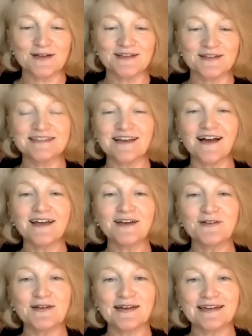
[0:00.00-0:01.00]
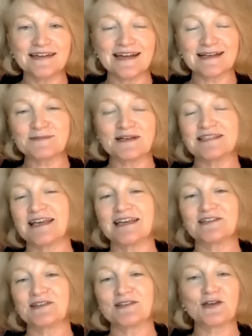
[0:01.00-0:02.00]
desire and an
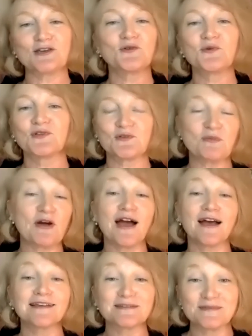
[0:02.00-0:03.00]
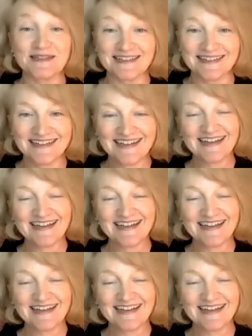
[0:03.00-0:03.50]
expectation that you will surprise me.